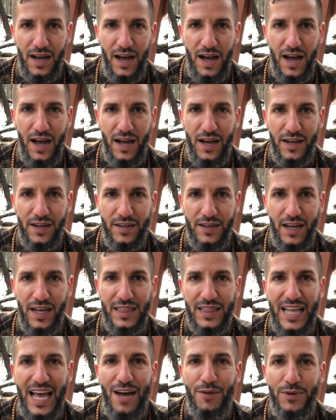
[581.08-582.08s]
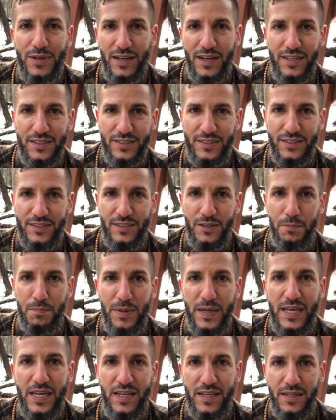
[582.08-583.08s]
on allowing us to
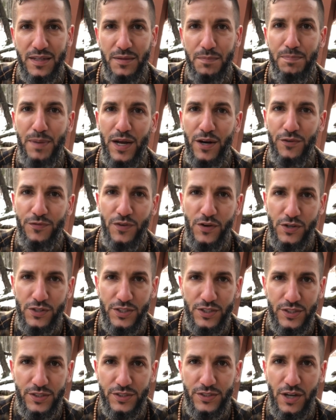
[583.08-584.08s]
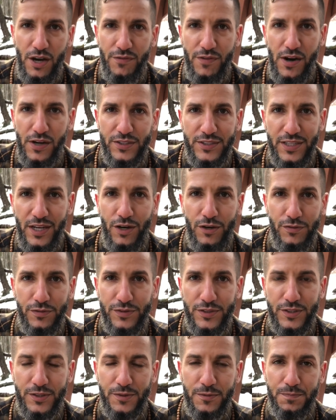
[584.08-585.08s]
be better versions of
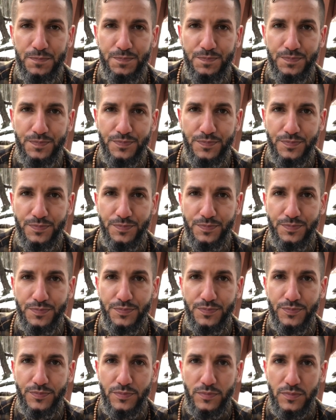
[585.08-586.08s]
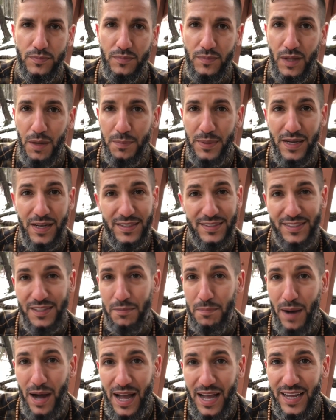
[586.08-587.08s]
ourselves? Because the
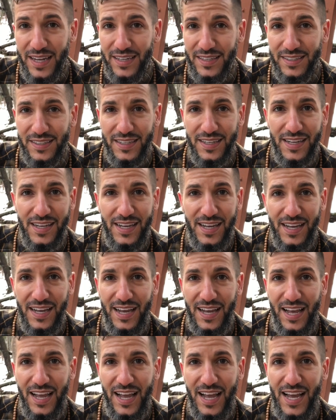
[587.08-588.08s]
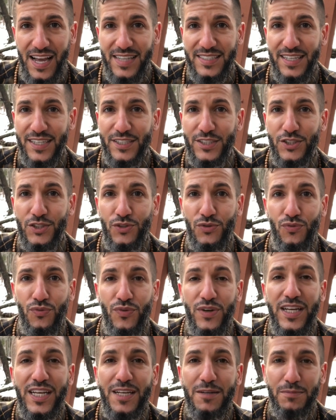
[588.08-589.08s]
mind is
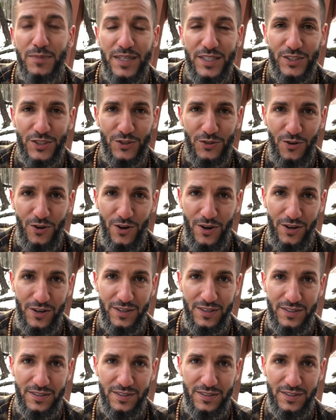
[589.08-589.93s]
extremely strong.